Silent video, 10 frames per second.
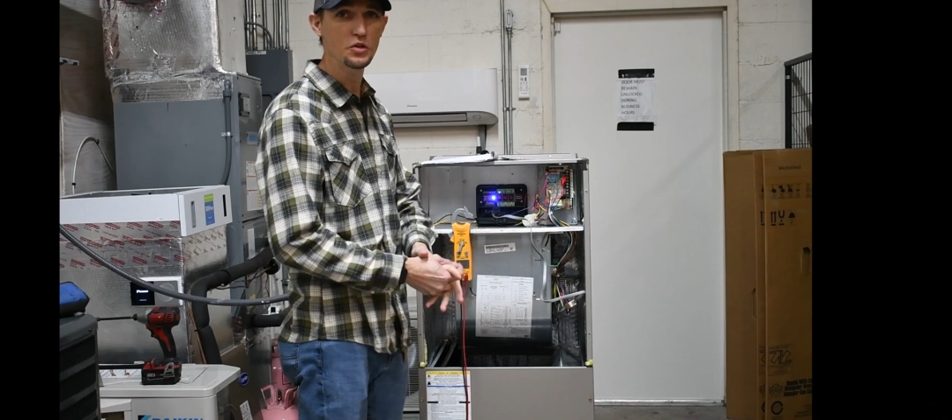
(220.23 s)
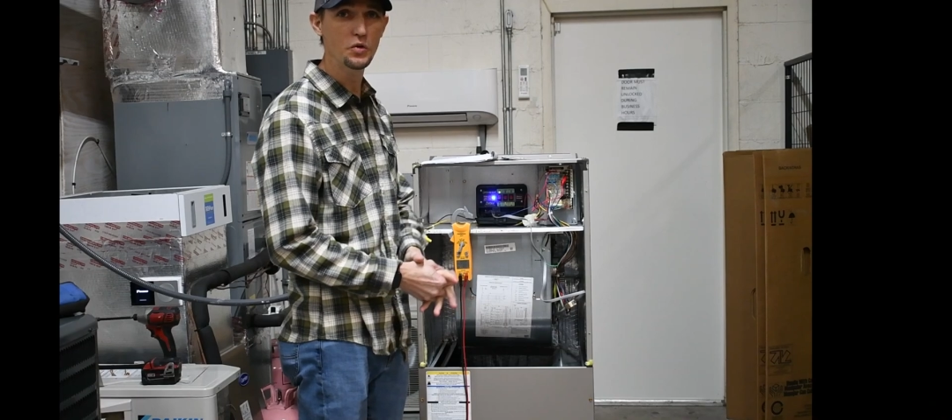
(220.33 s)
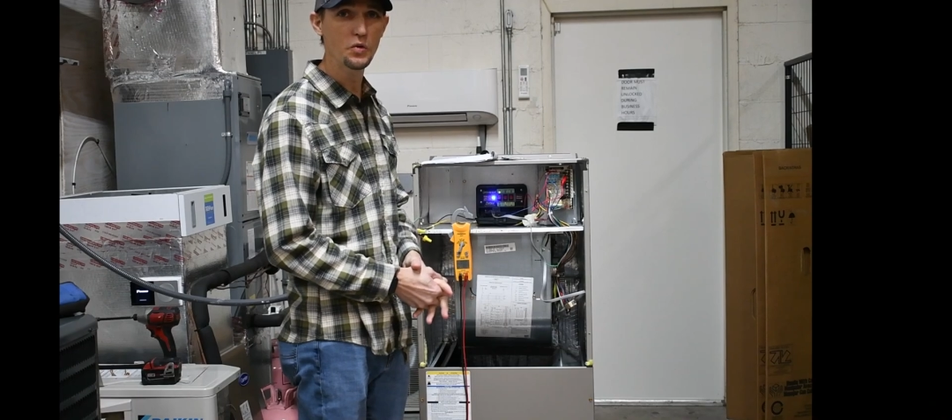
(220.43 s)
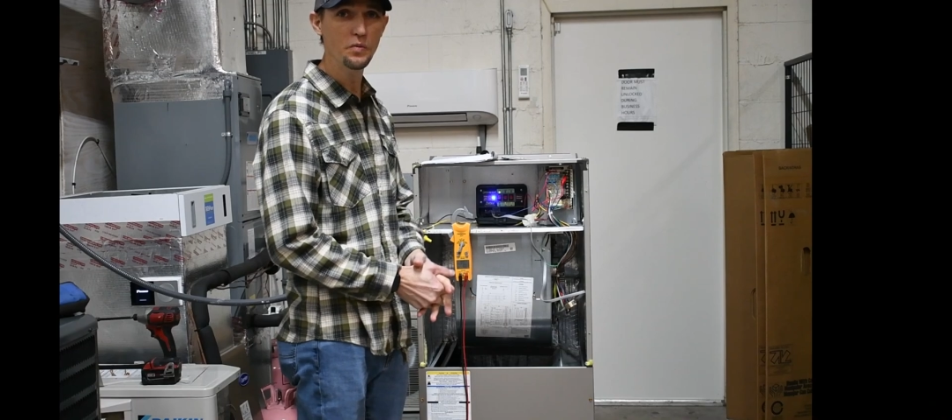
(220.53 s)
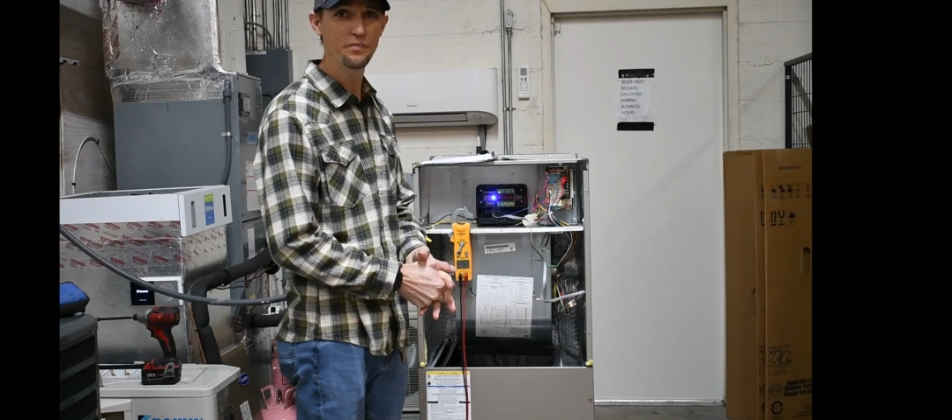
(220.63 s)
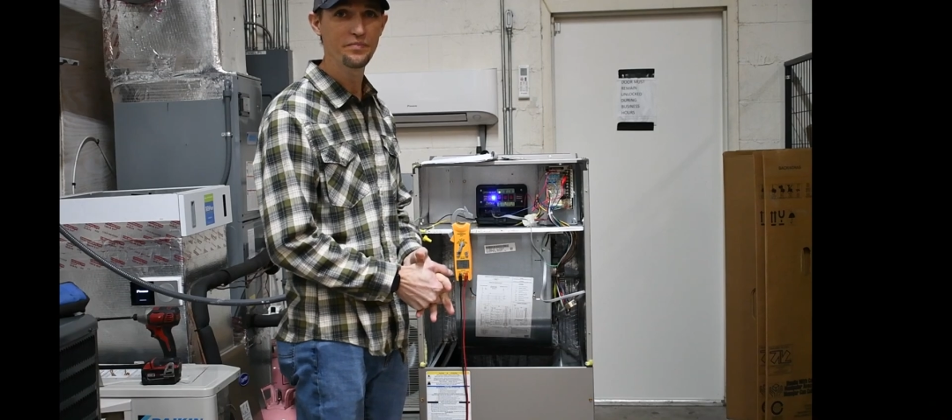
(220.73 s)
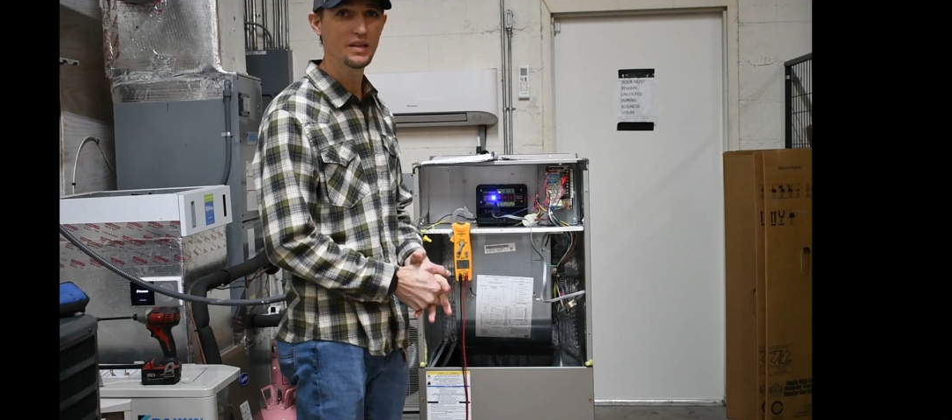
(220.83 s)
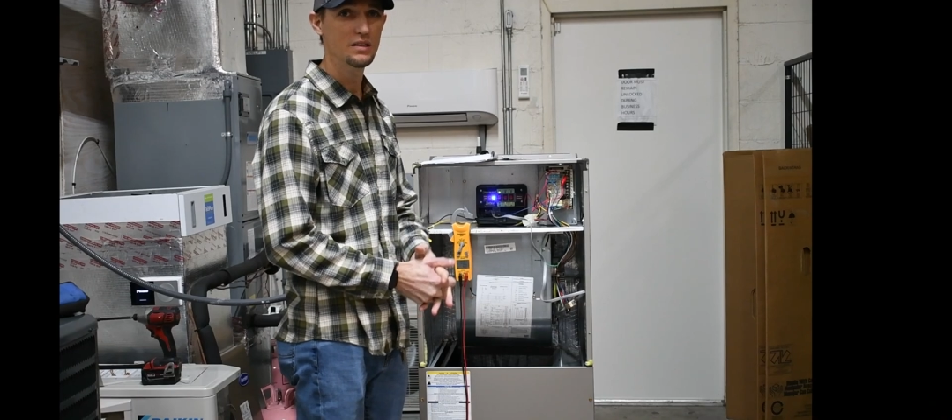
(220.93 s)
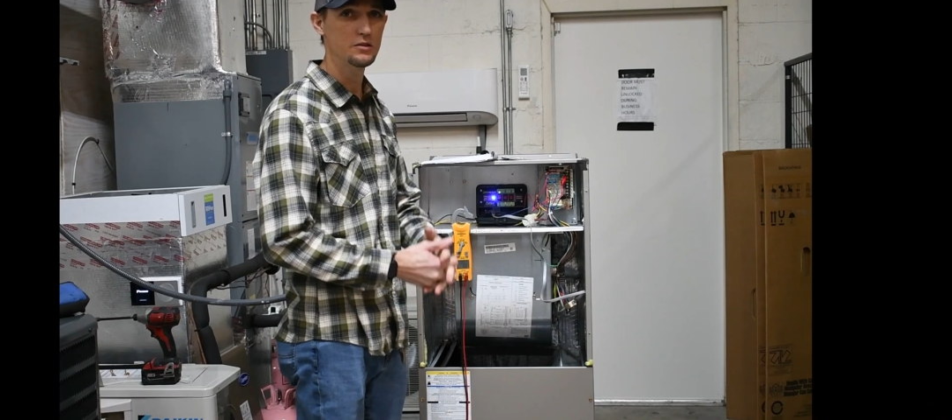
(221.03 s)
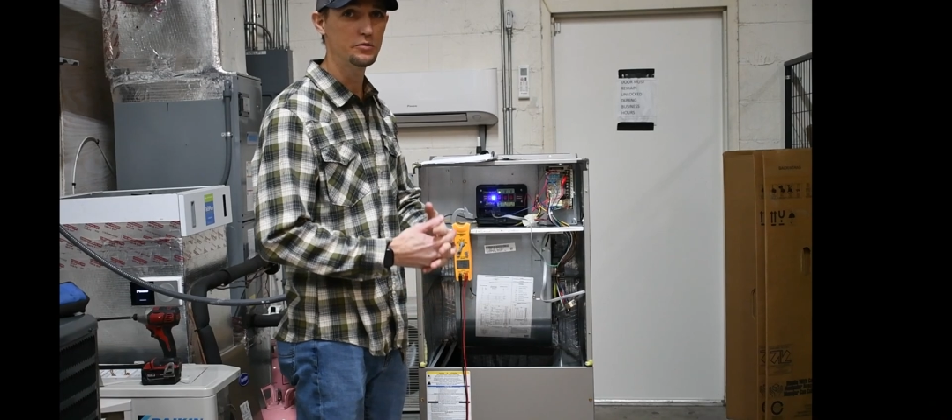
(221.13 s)
tool.
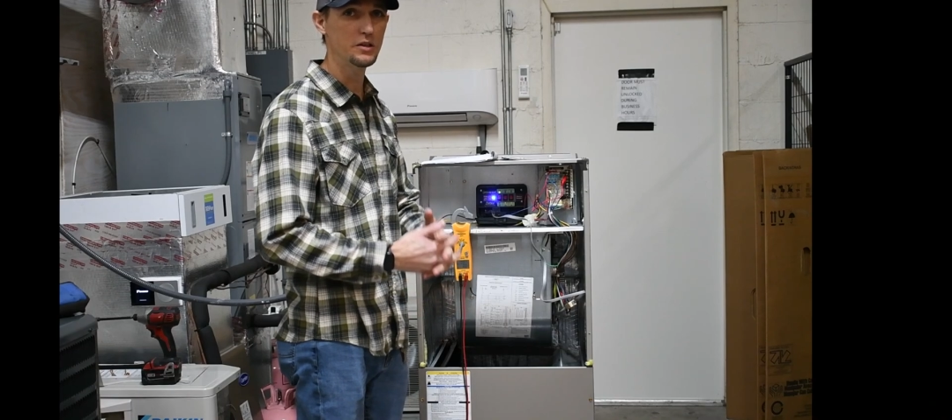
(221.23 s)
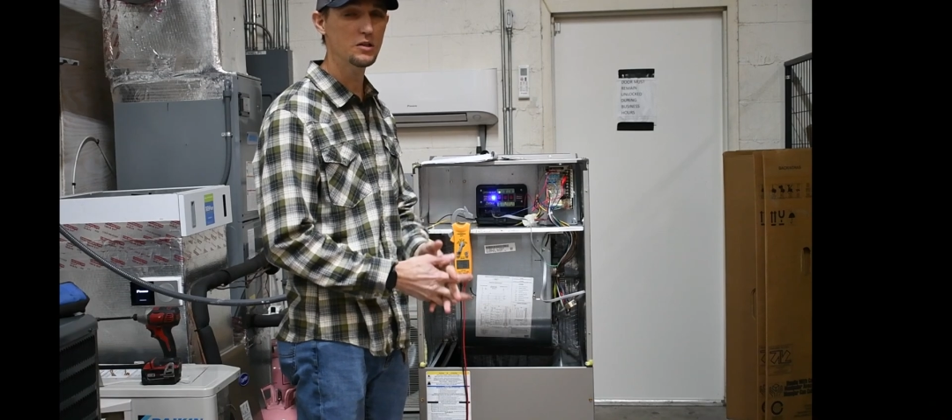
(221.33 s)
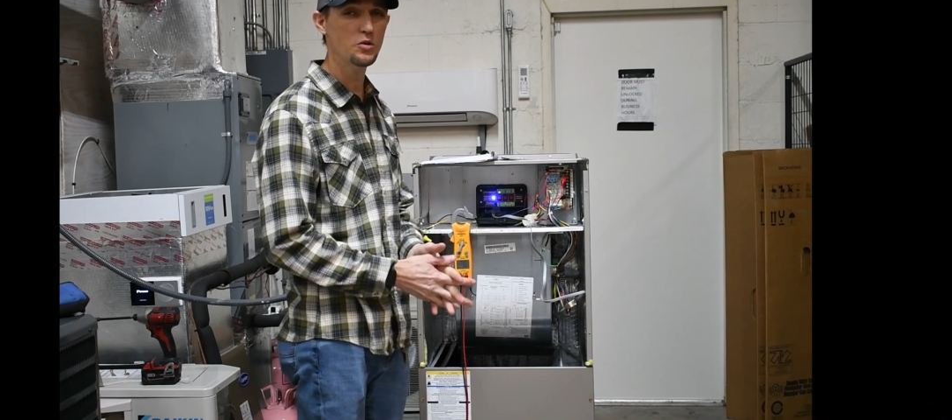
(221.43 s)
Real